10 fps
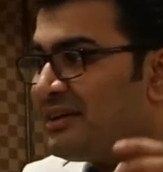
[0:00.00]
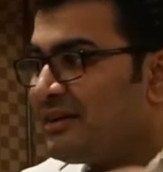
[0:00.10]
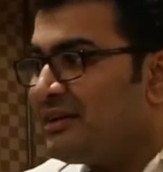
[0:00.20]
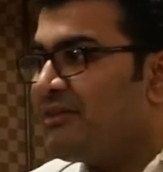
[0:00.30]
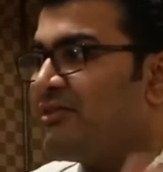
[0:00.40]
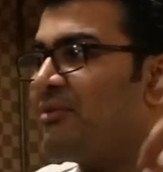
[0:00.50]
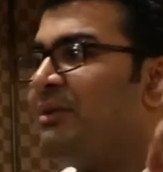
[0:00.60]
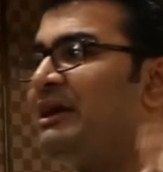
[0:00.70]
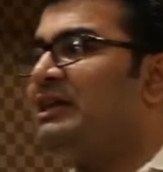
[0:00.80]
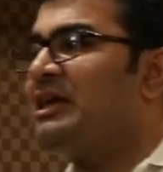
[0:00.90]

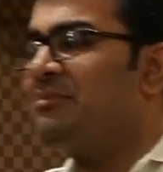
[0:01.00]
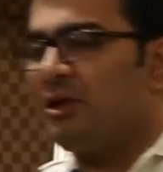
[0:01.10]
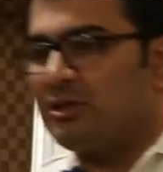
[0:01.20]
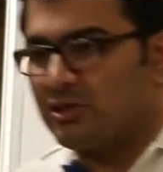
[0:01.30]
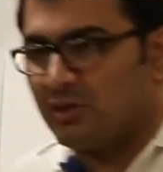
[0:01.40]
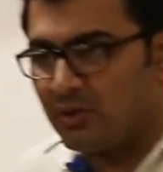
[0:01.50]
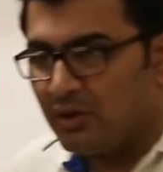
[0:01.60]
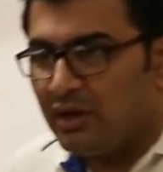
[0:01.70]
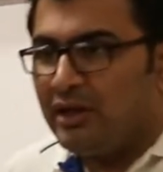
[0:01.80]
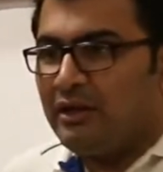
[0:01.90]
development team also,
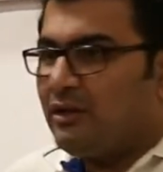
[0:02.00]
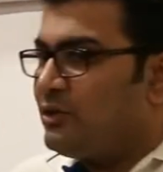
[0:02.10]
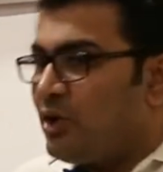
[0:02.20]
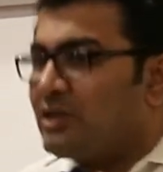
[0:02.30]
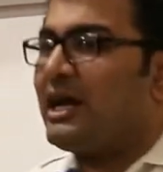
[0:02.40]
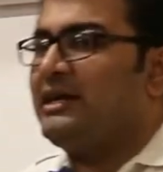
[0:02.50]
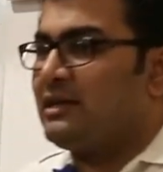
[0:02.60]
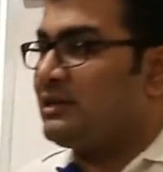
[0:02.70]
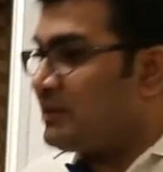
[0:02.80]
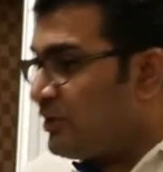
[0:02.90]
no
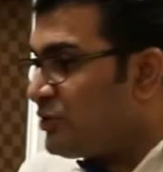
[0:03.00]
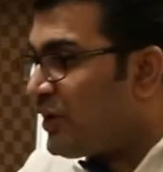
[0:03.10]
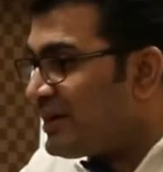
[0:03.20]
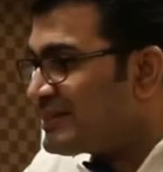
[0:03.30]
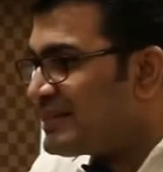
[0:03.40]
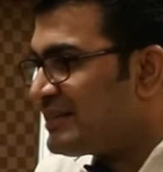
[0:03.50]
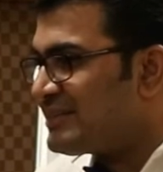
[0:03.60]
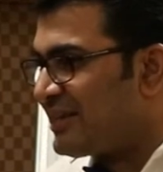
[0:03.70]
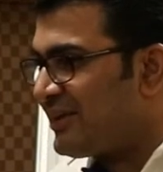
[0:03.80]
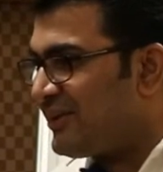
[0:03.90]
titles. Now you understand the
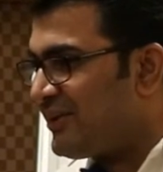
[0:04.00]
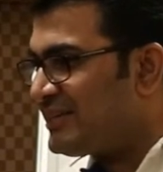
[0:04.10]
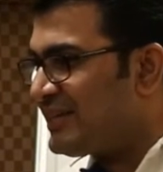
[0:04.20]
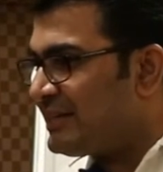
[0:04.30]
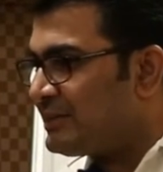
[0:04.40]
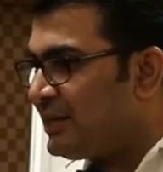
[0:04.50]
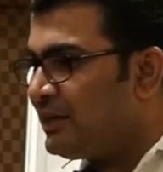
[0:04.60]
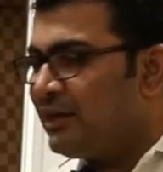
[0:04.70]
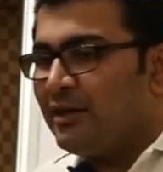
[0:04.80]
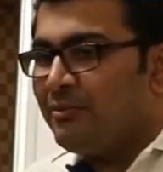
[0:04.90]
psychological
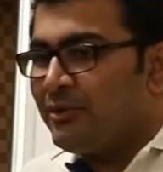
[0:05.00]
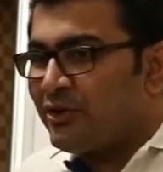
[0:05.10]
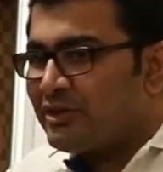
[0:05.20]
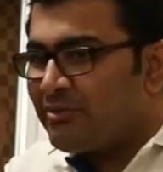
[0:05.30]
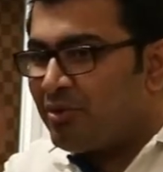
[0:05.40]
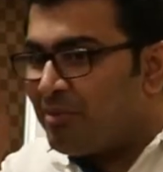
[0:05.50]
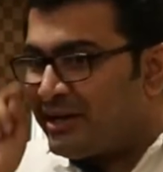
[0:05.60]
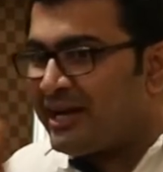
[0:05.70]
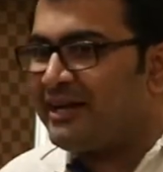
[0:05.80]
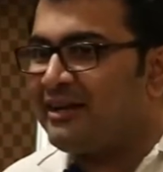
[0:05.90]
thing, because the
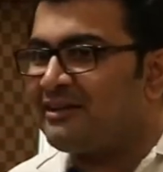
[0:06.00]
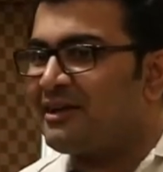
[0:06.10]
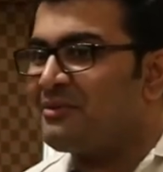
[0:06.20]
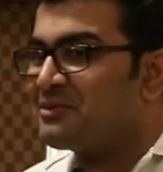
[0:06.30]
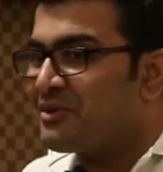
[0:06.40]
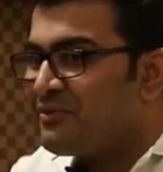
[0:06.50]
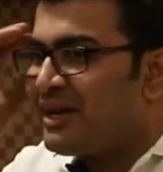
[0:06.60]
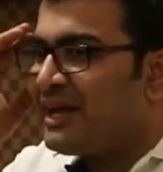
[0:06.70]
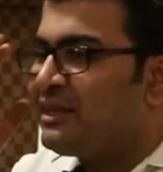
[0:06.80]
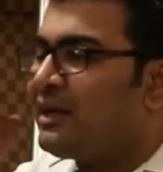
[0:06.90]
moment titles come
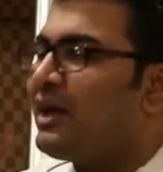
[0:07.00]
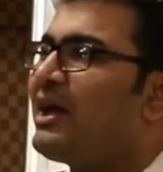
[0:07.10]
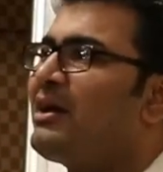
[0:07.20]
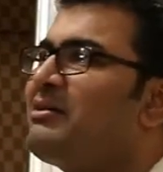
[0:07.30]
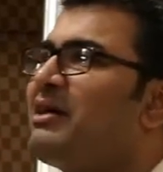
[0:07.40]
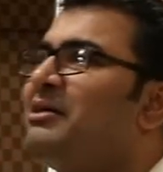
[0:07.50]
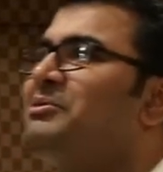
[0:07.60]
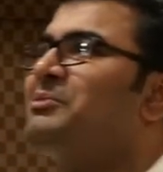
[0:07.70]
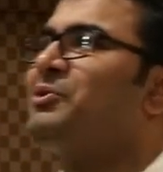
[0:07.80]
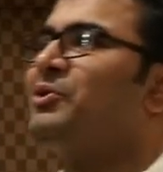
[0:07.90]
somewhere I think I am
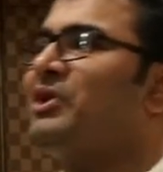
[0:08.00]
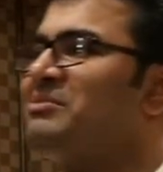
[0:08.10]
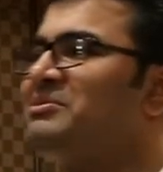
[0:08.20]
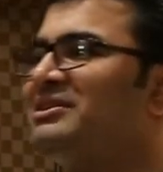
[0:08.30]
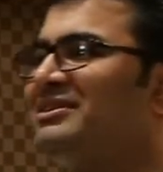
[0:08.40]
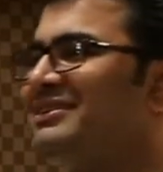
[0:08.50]
the programmer,